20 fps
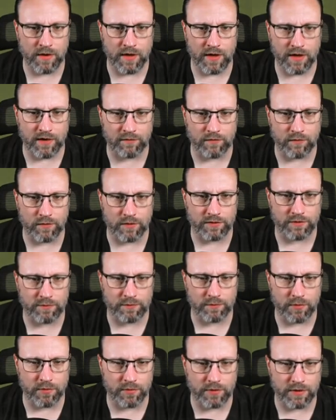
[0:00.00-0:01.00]
Alvarez,
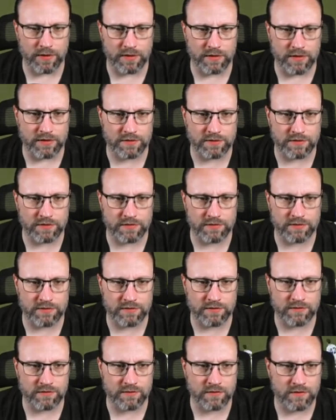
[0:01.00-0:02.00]
Peri. Let's
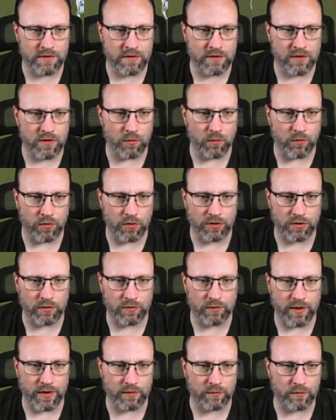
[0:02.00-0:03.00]
work it
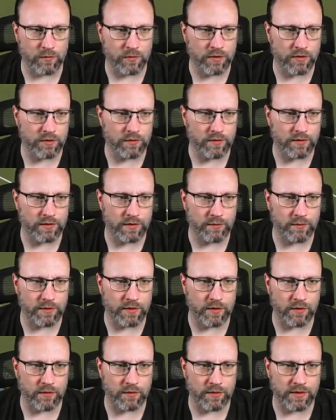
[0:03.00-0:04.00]
around. There we
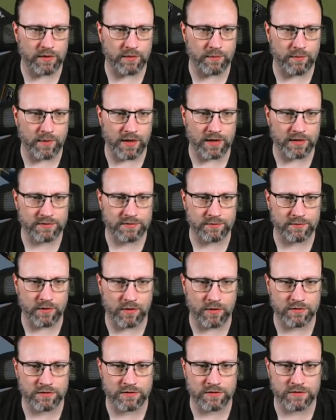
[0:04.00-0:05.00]
go. In the box.
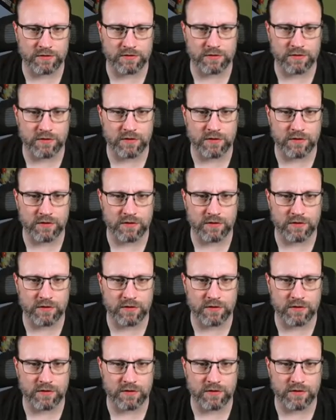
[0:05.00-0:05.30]
Arslan.